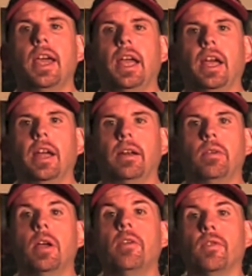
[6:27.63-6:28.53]

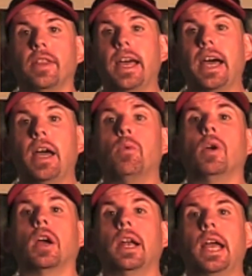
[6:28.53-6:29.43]
And for that,
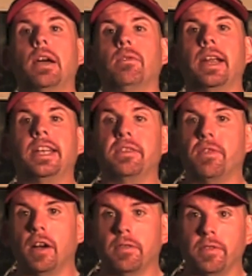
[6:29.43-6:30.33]
we're going to have Randy
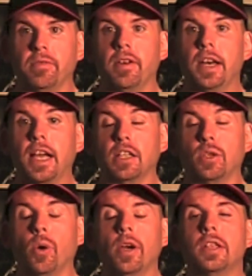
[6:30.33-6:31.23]
Falk from NECA
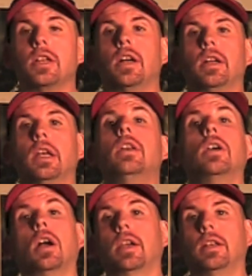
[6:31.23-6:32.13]
Toys on
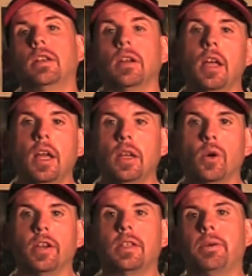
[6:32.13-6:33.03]
talking
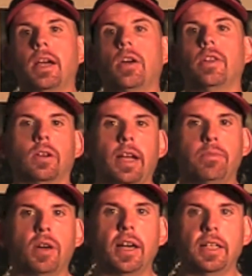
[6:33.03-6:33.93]
to us about all the
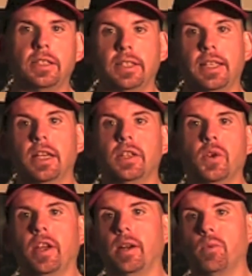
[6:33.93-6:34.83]
great products that they're
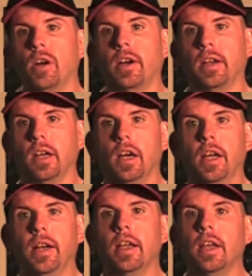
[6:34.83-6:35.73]
doing and working
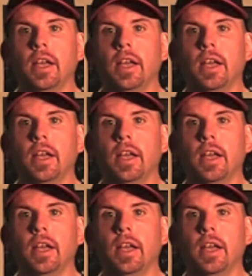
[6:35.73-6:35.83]
on,